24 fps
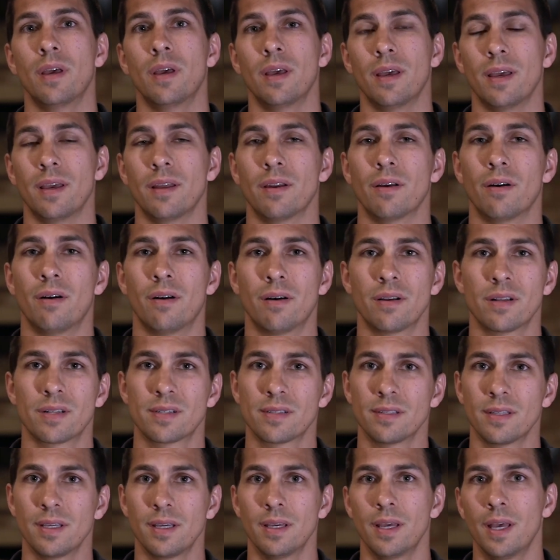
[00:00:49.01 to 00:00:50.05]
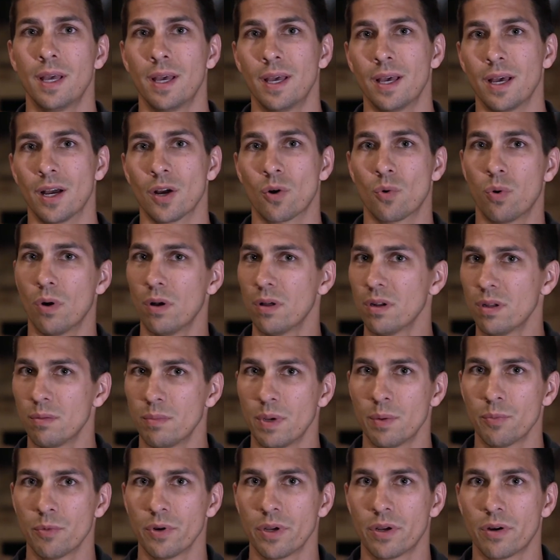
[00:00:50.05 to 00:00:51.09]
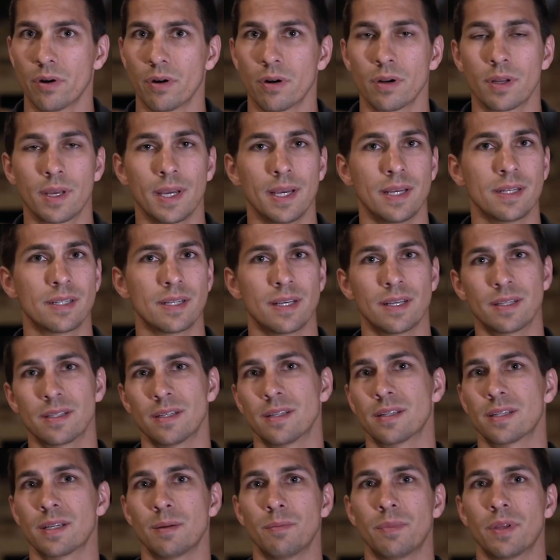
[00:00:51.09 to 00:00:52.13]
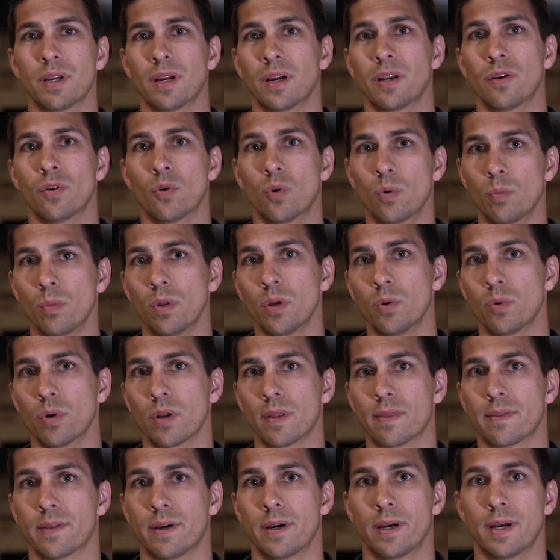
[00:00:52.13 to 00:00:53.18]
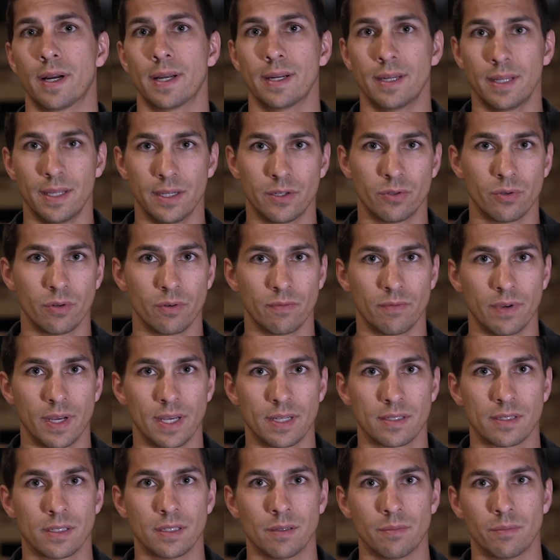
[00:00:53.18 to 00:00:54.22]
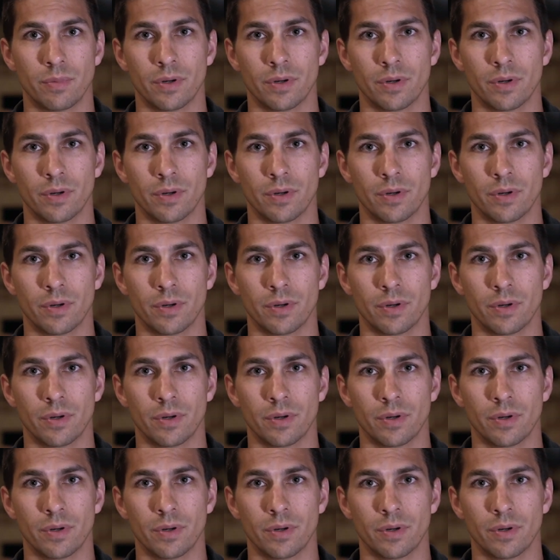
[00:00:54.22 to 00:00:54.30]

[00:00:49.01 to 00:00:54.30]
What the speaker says: And honestly, a quality memory card case isn't something I normally would have thought I need to invest in,